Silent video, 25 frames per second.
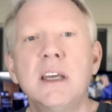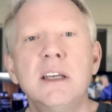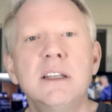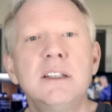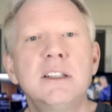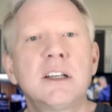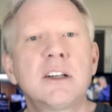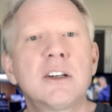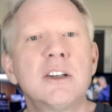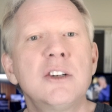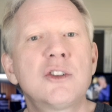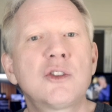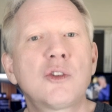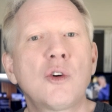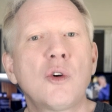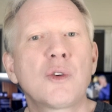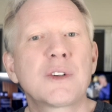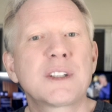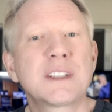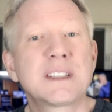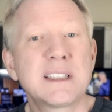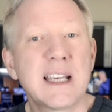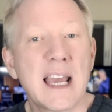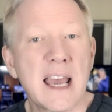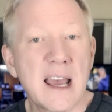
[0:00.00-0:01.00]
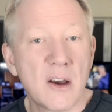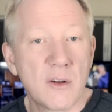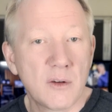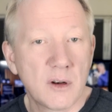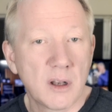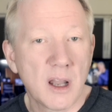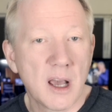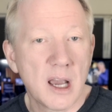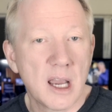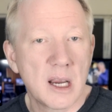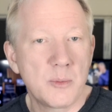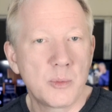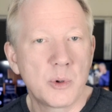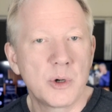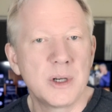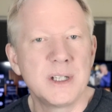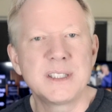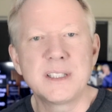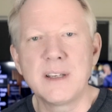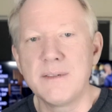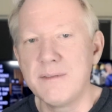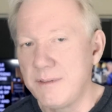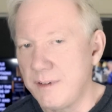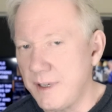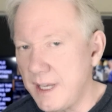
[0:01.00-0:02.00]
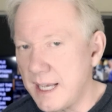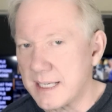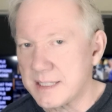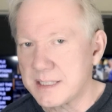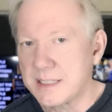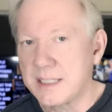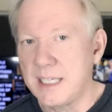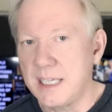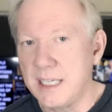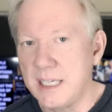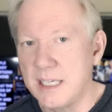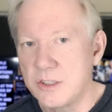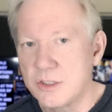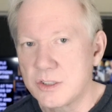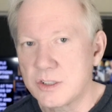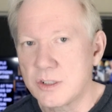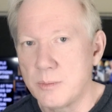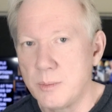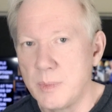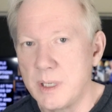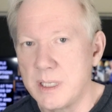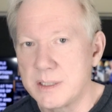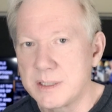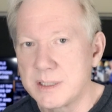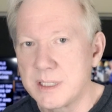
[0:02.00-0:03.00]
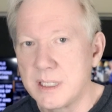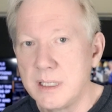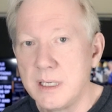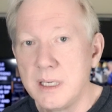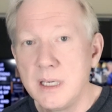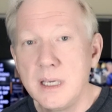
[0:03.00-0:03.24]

to control sound libraries and VST instruments.